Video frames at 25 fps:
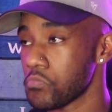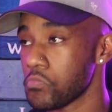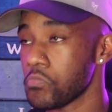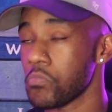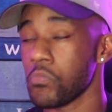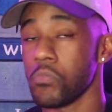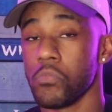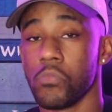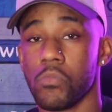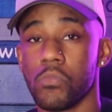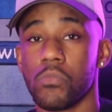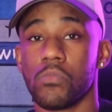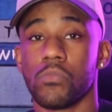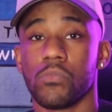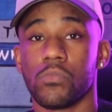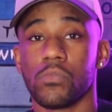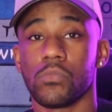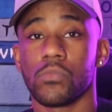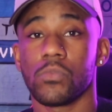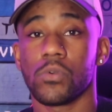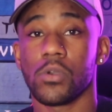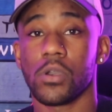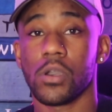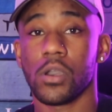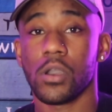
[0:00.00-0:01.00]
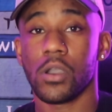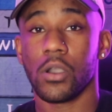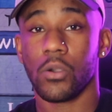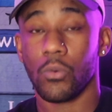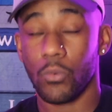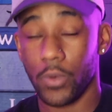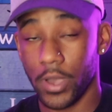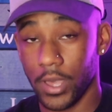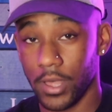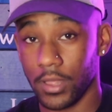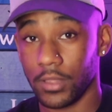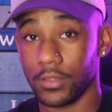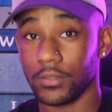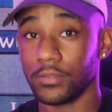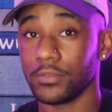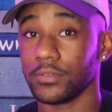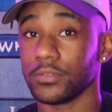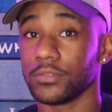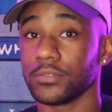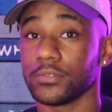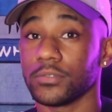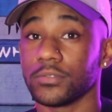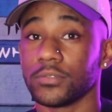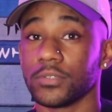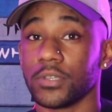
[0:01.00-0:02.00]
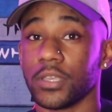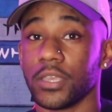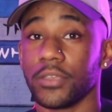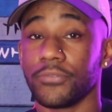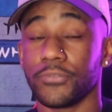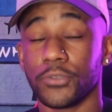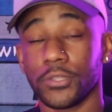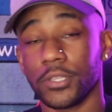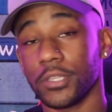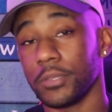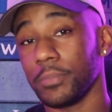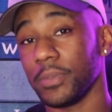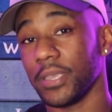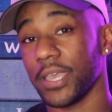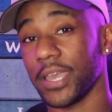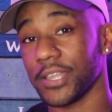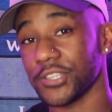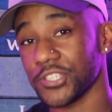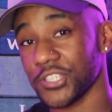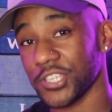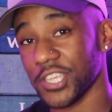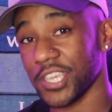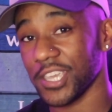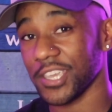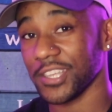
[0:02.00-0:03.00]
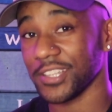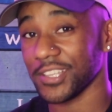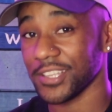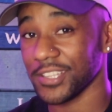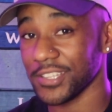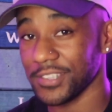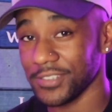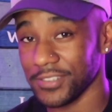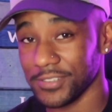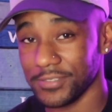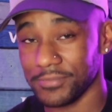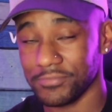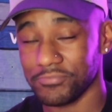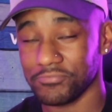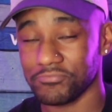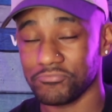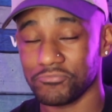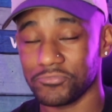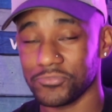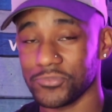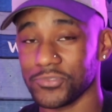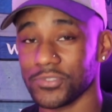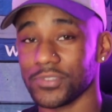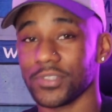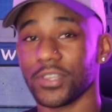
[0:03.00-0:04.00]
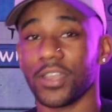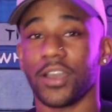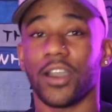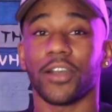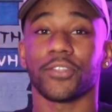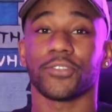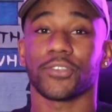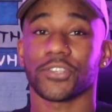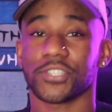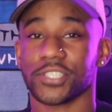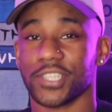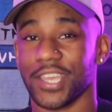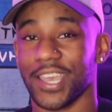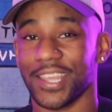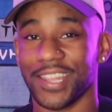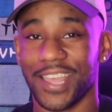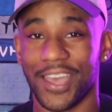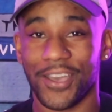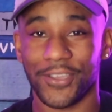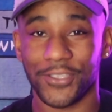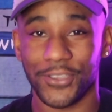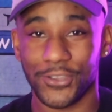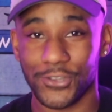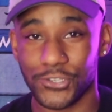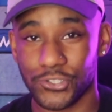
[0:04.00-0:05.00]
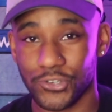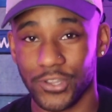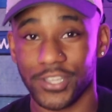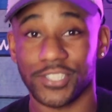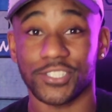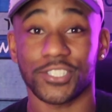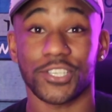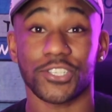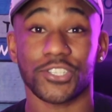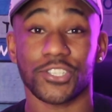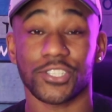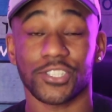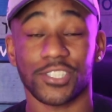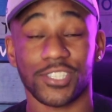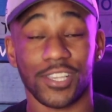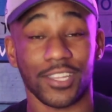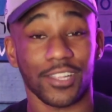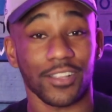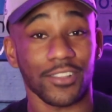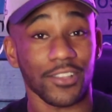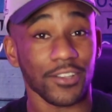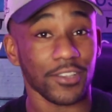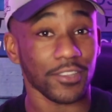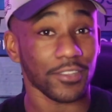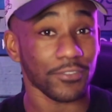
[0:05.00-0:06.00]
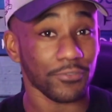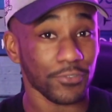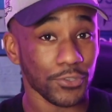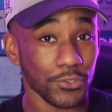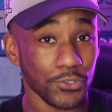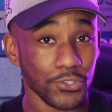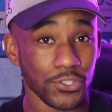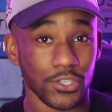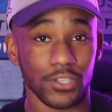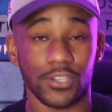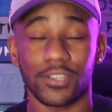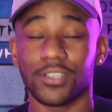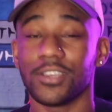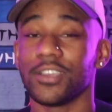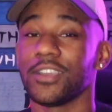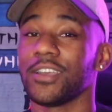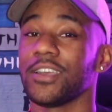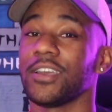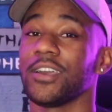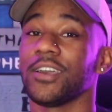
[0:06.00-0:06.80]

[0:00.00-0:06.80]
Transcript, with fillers: Hmm. Well, if you need to be educated and understand how your transition is going to look in the future,